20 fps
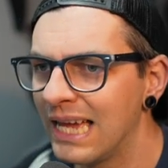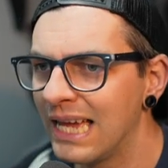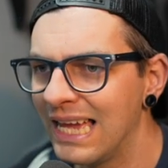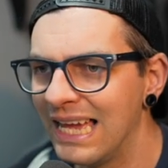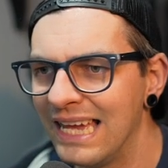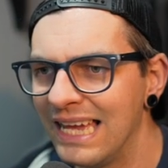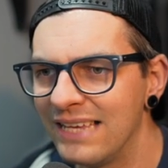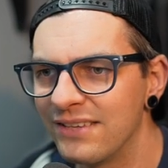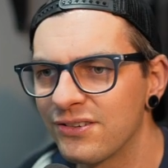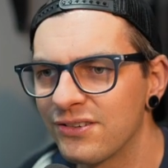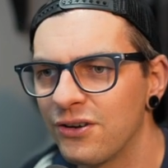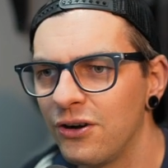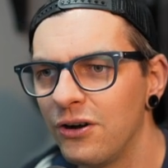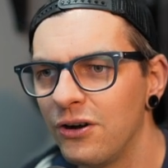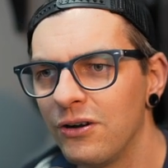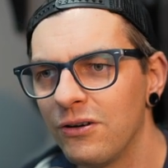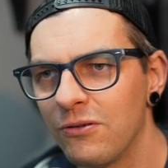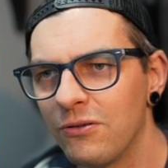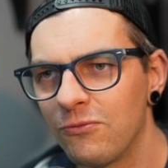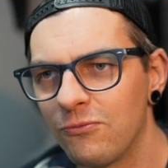It's got
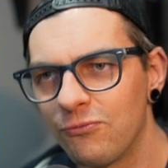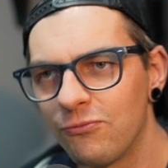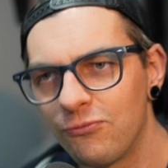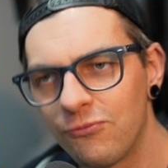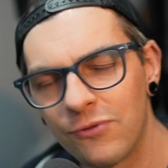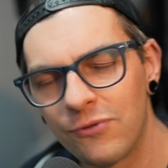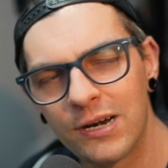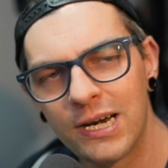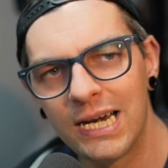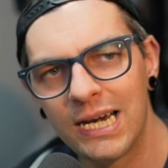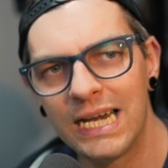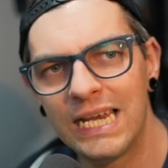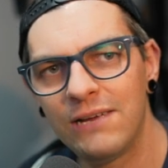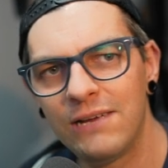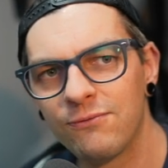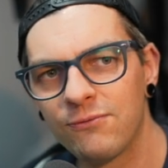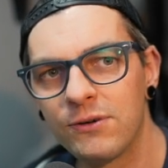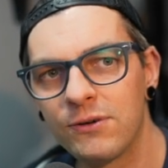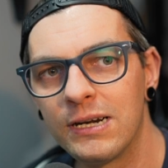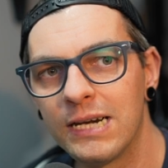really,
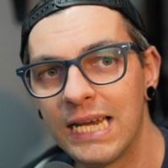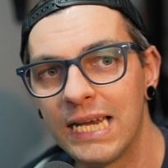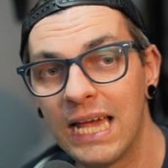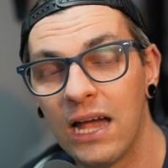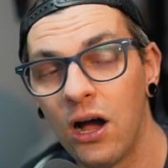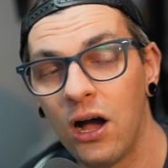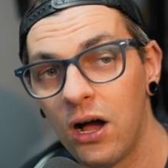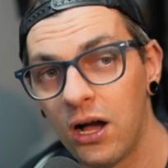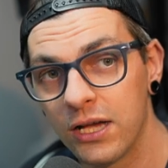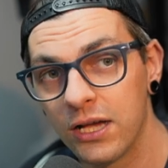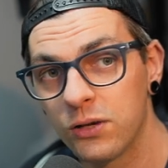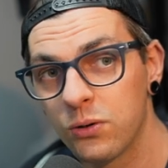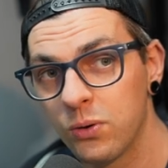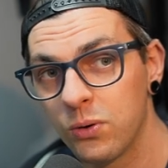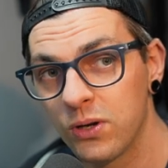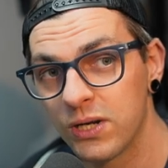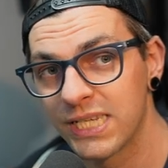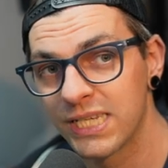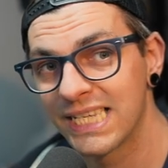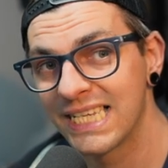really high
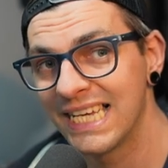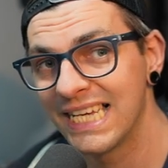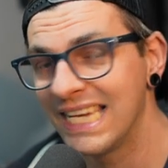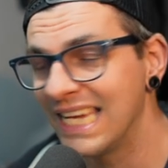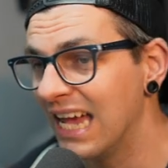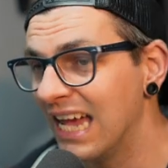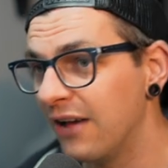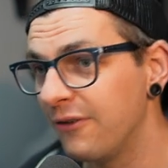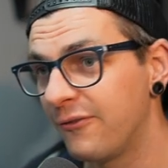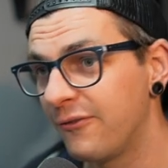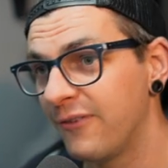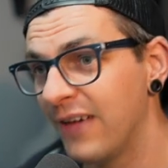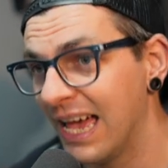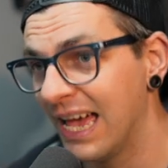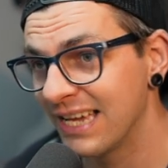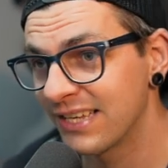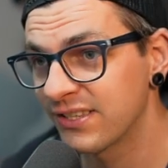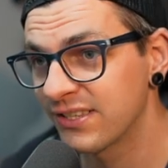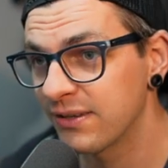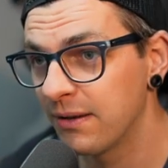quality
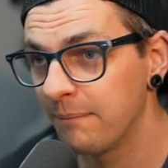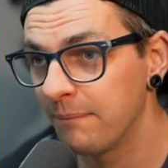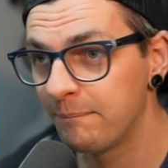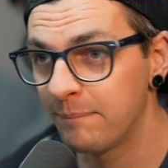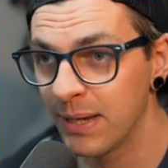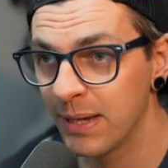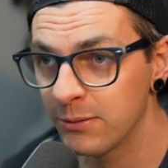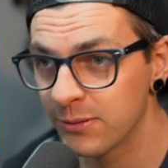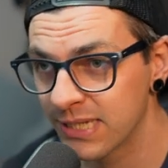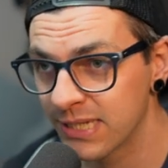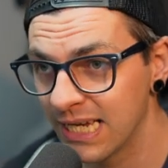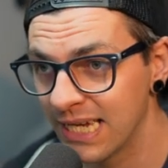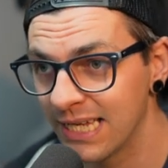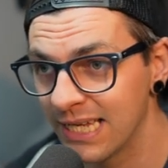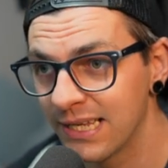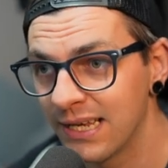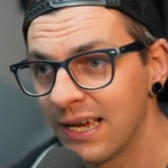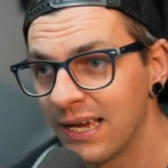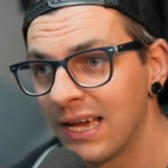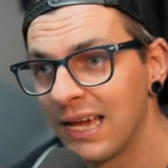effects built
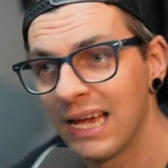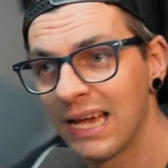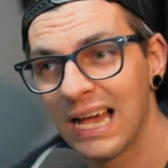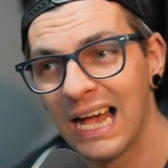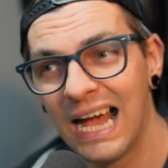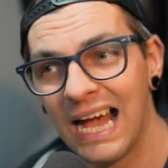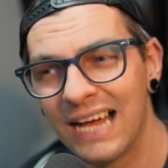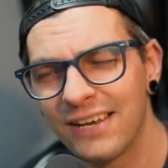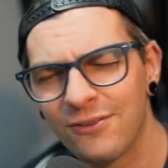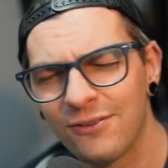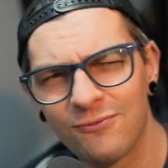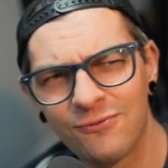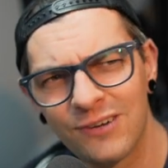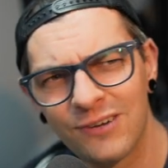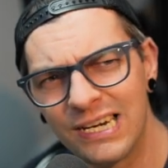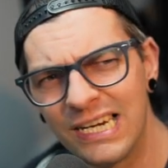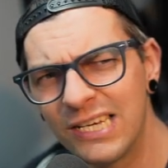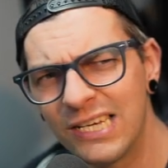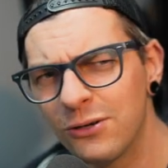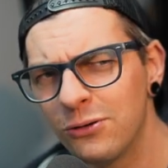in and a
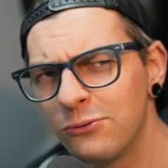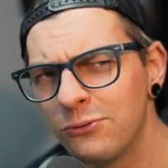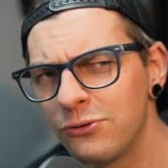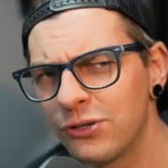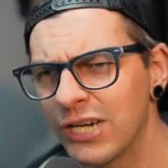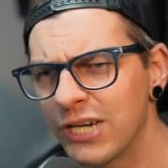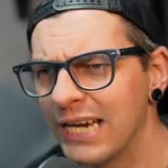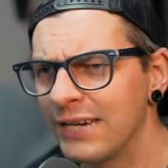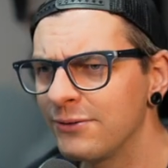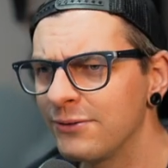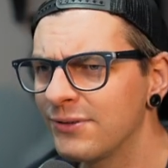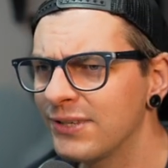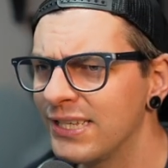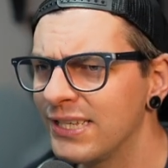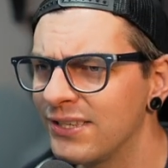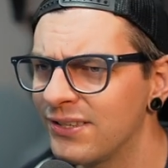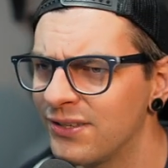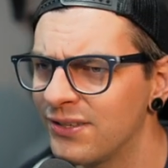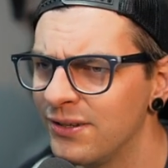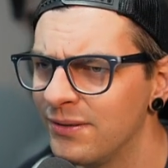really cool channel
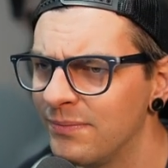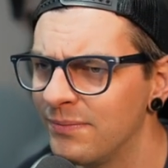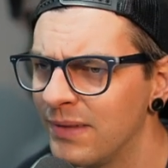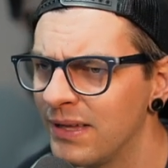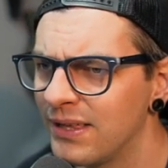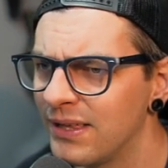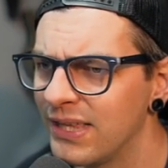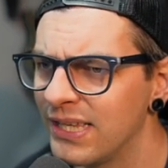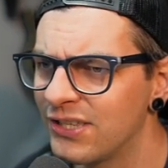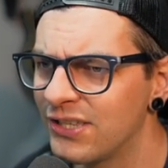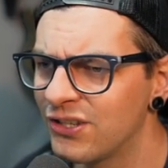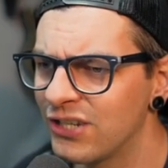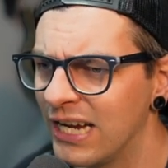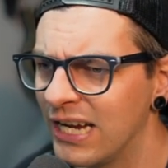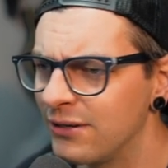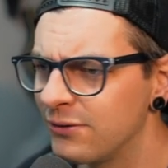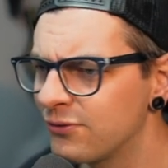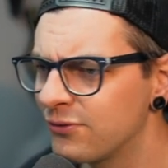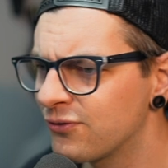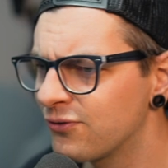system. This
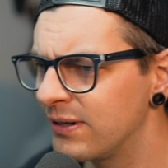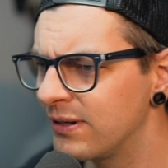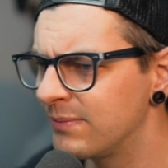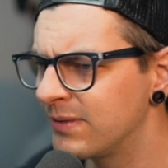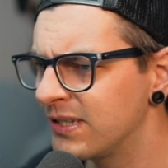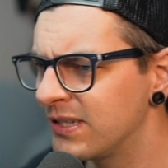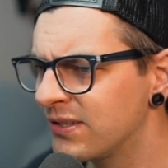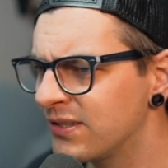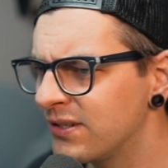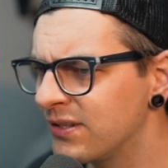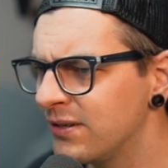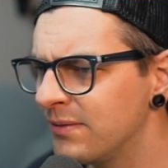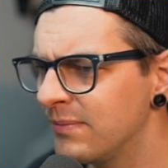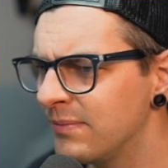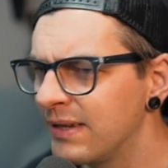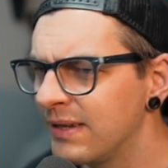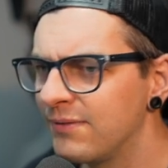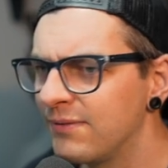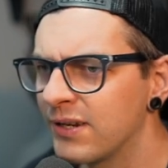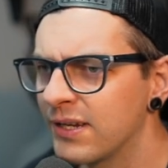channel strip system,
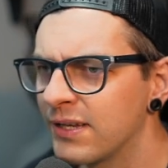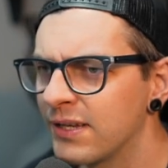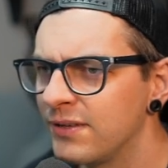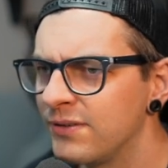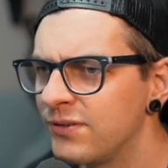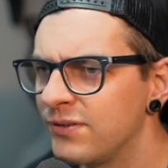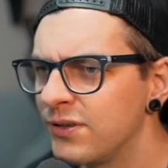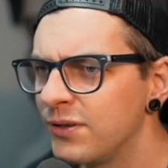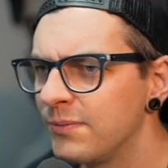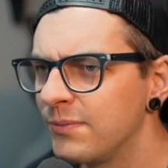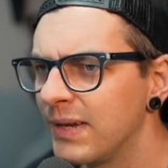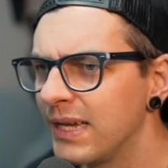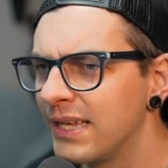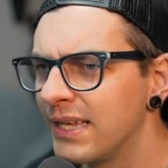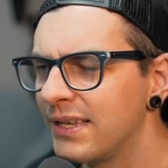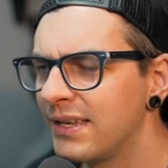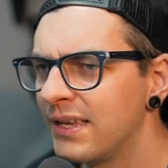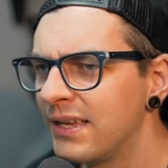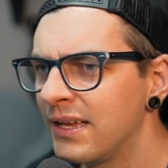I can zoom in,